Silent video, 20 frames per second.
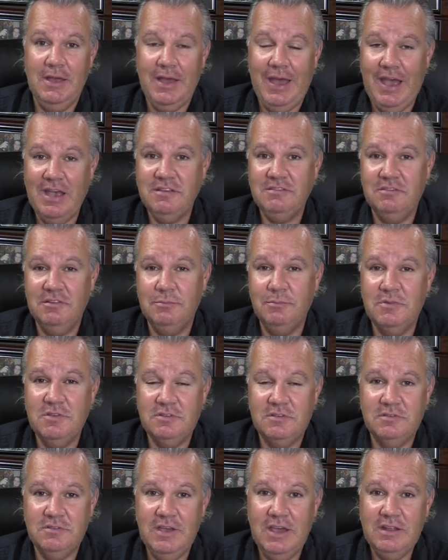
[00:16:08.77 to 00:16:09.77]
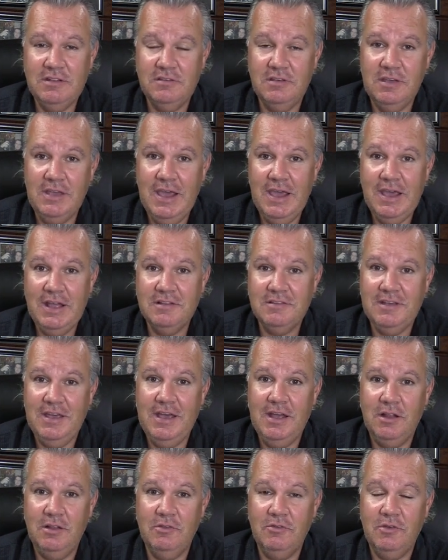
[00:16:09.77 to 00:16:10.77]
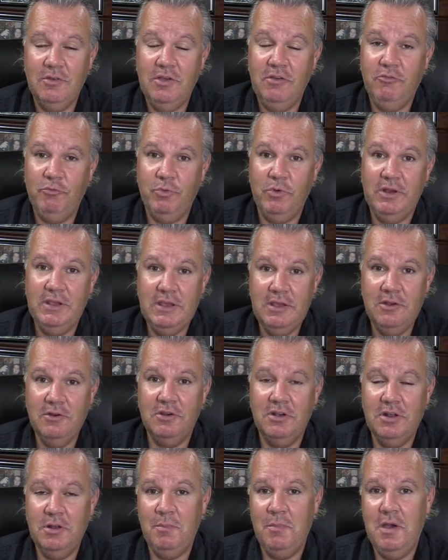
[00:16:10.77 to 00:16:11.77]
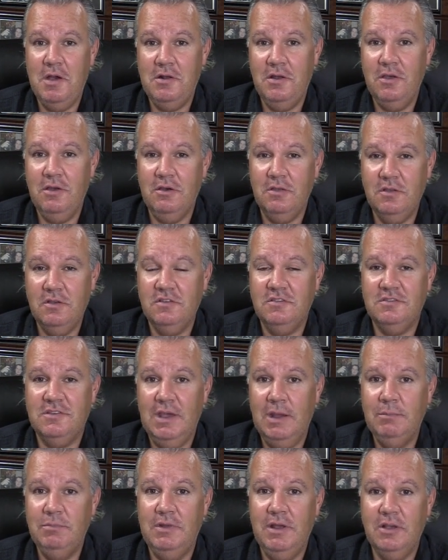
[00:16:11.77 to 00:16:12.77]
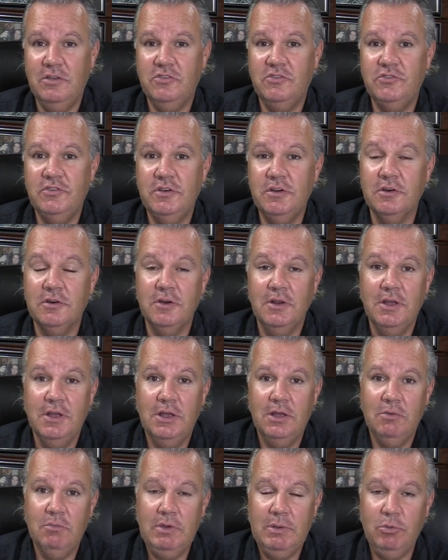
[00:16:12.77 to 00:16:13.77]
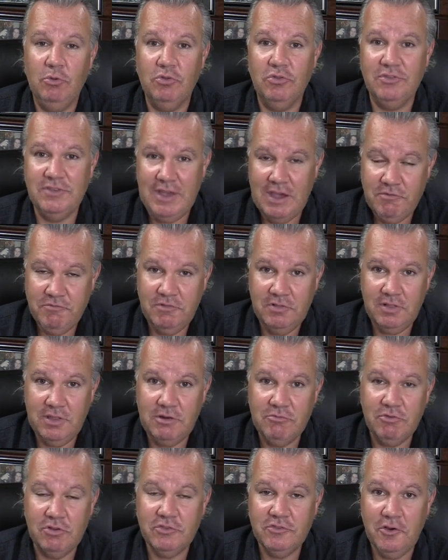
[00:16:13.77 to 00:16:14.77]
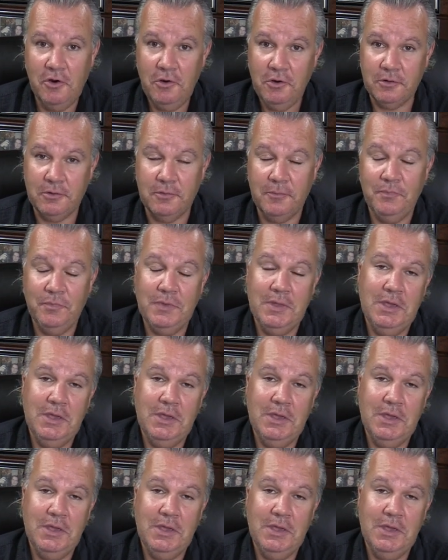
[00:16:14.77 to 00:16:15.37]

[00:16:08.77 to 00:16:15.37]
as did Mrs AT8 and if we're here in America this time next year we will definitely return.